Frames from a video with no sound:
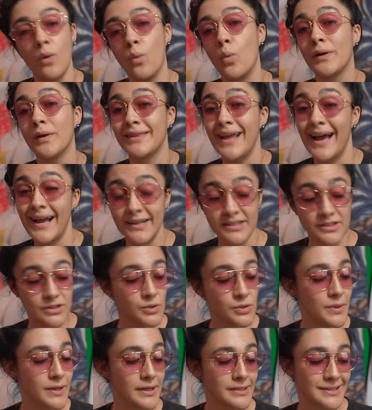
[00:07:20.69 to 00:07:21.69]
What that is
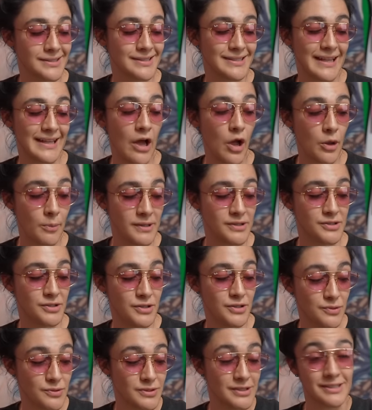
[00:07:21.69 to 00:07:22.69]
doing is it's allowing me to
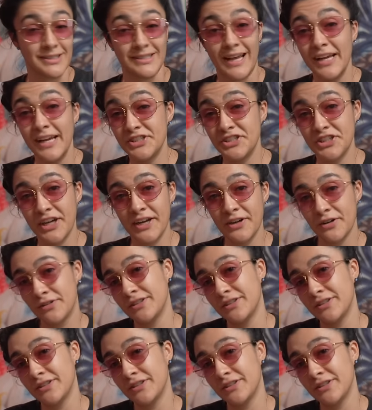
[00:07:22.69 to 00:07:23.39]
use the sidechain